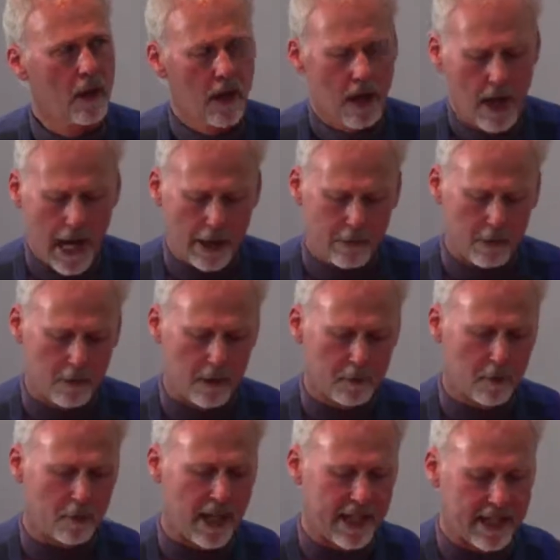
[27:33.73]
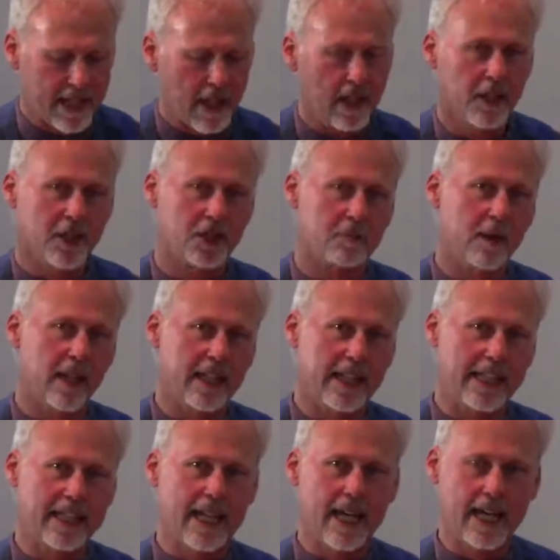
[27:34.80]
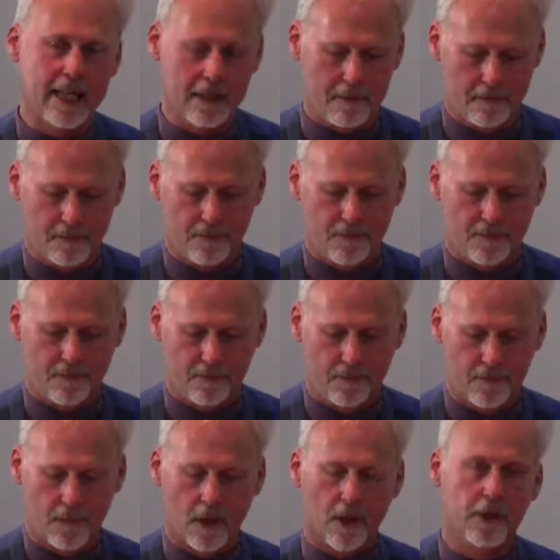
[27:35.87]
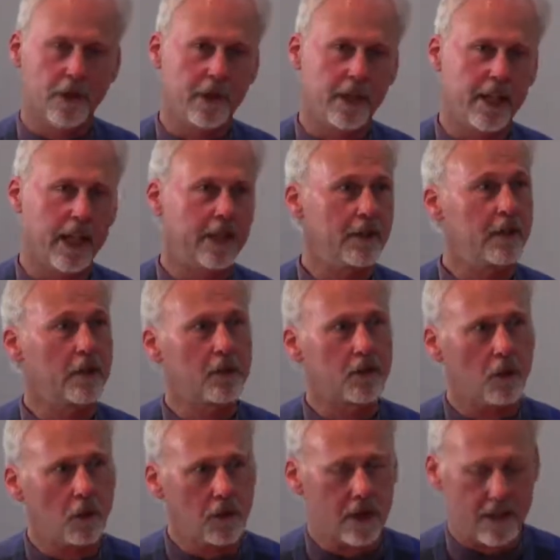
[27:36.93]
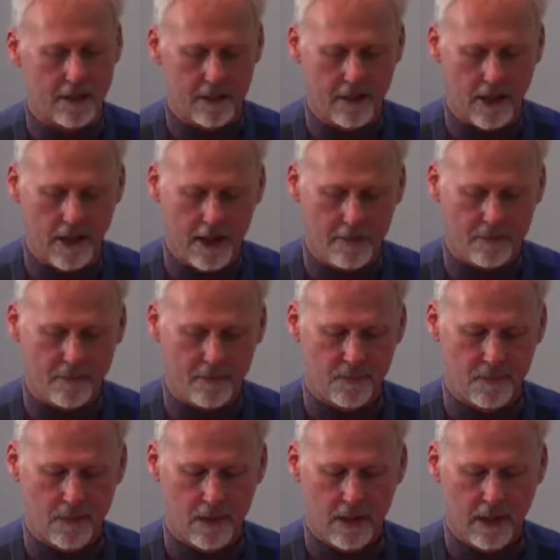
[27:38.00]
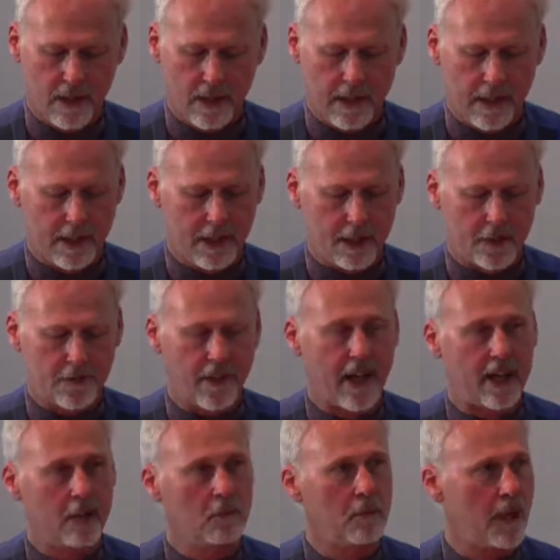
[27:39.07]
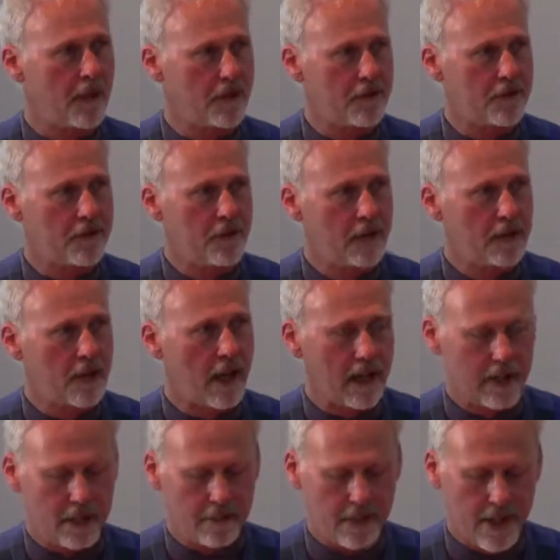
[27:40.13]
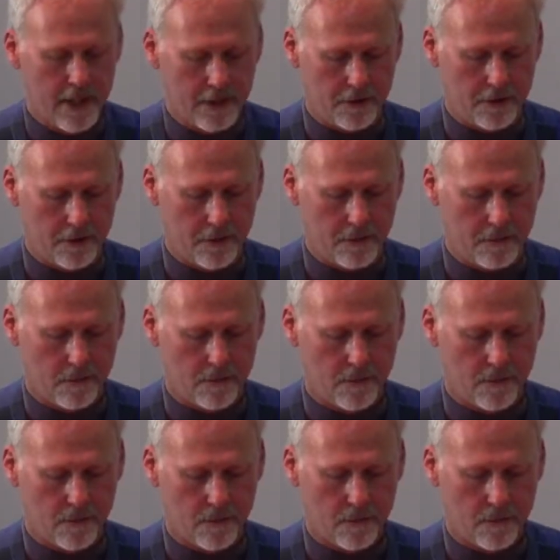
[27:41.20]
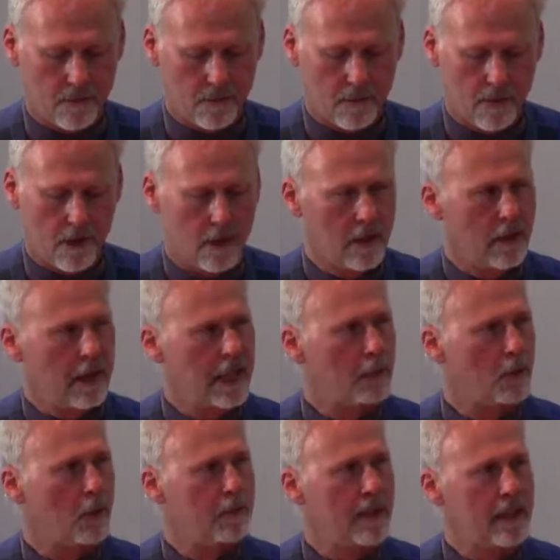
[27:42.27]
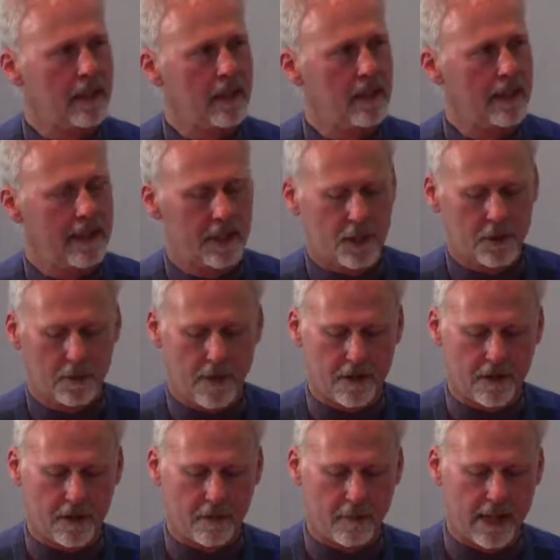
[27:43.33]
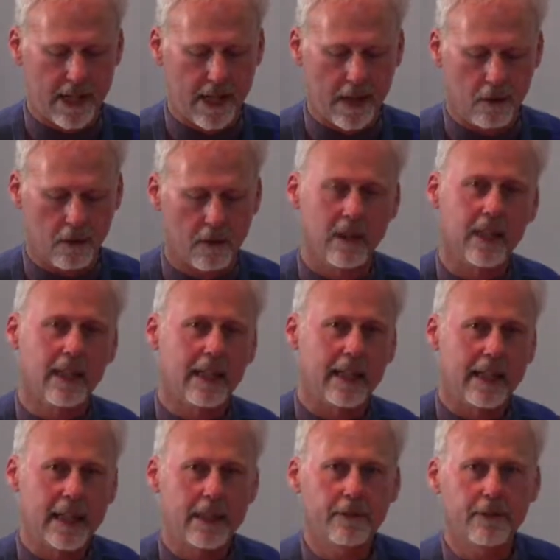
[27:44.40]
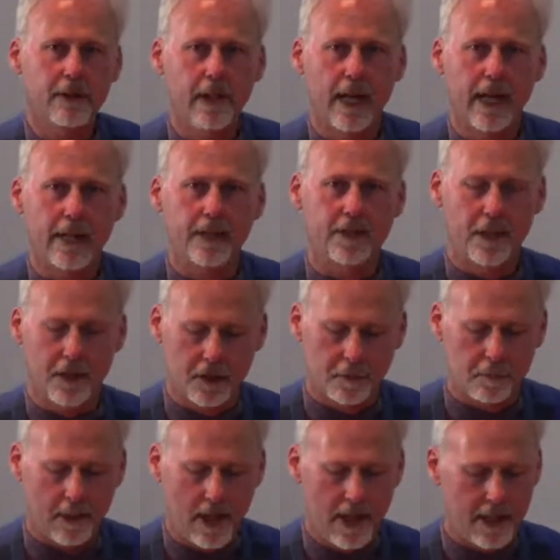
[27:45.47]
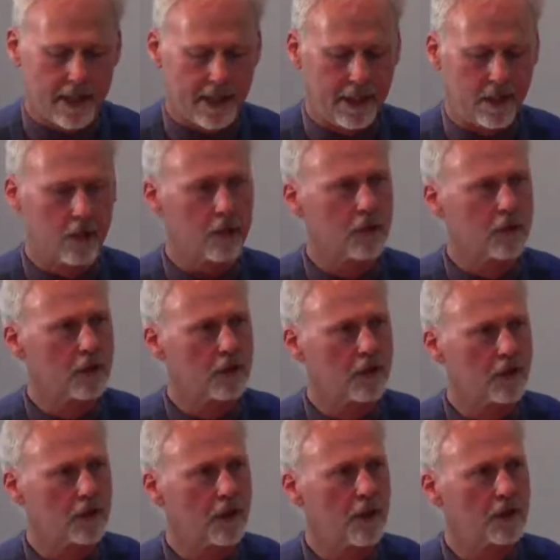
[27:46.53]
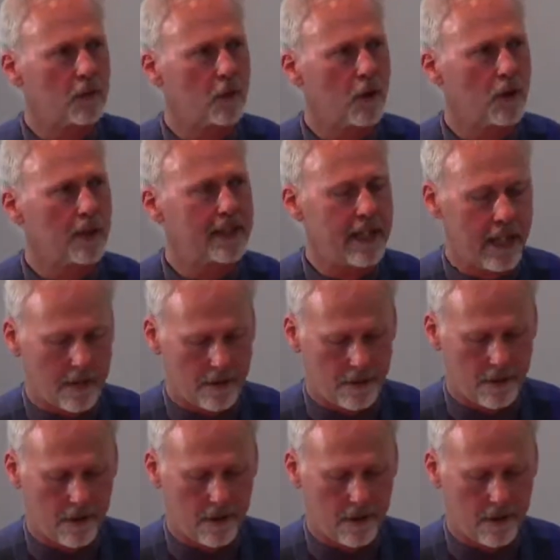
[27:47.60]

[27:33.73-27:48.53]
I remember my college buddy, Ken, 38 years old at the time, in his final months dying of AIDS. He repeatedly expressed to me how, even as his body hurtled toward death,